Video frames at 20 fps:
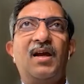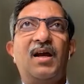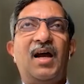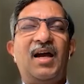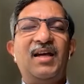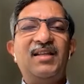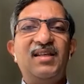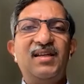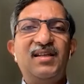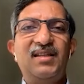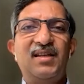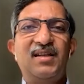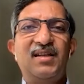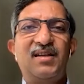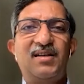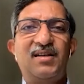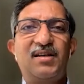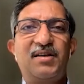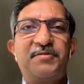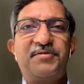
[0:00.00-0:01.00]
I think there
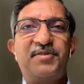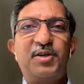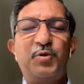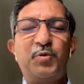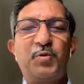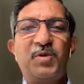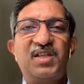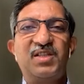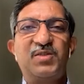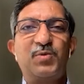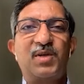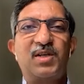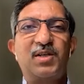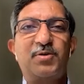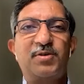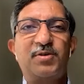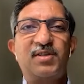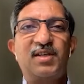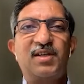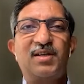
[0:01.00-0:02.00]
are different ways one
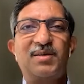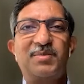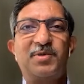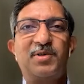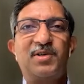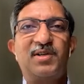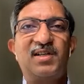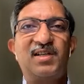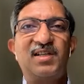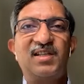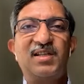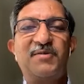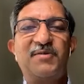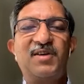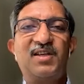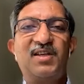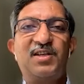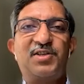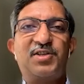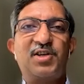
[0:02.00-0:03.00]
could think about it. In the
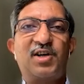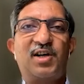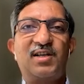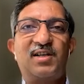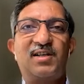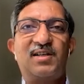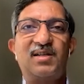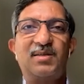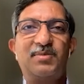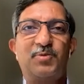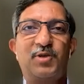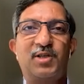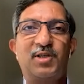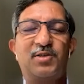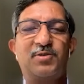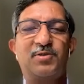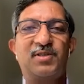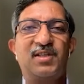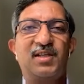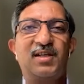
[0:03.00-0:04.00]
very short term, one
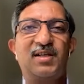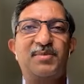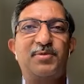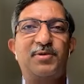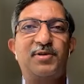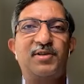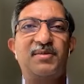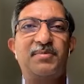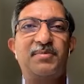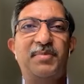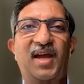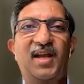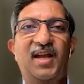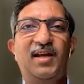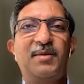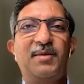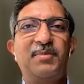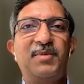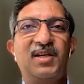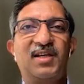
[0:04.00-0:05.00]
could think about the
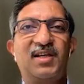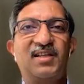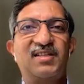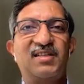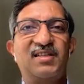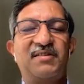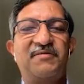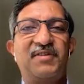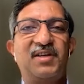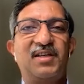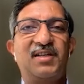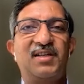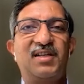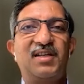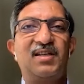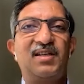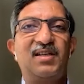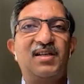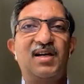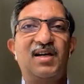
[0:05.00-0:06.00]
pandemic as
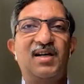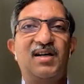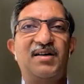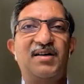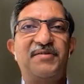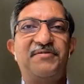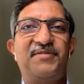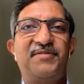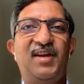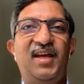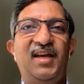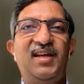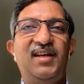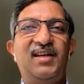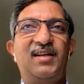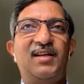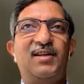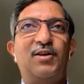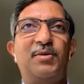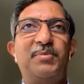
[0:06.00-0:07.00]
affecting flight,
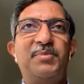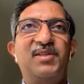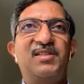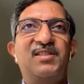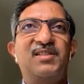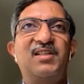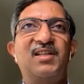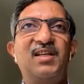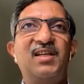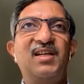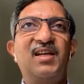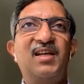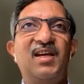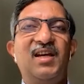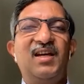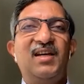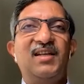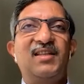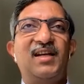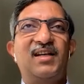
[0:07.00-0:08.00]
and obviously
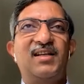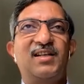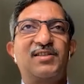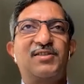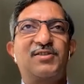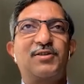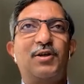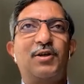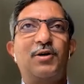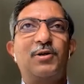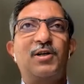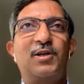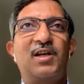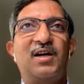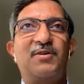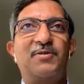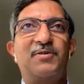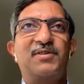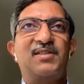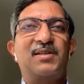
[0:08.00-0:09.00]
that has slowed
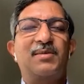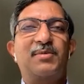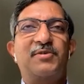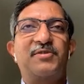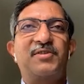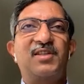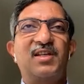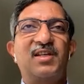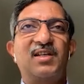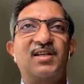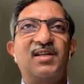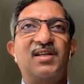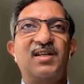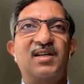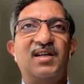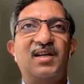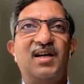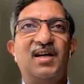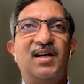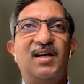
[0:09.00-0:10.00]
down some of the
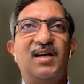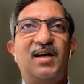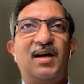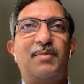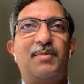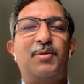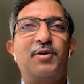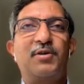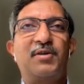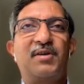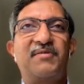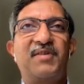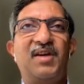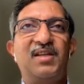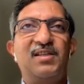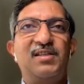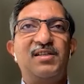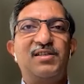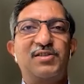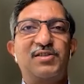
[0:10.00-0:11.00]
amount of
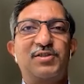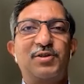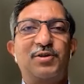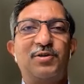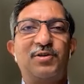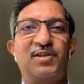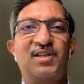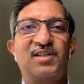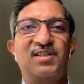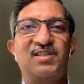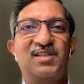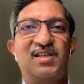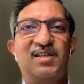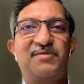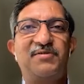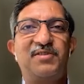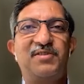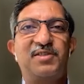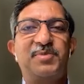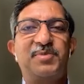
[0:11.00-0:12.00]
engines sold or
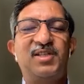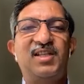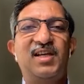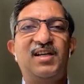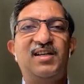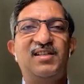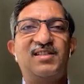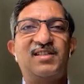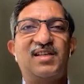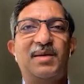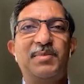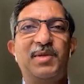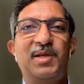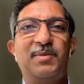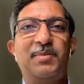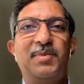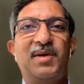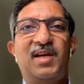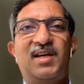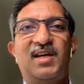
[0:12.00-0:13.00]
service, but that is coming
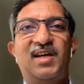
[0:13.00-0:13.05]
back.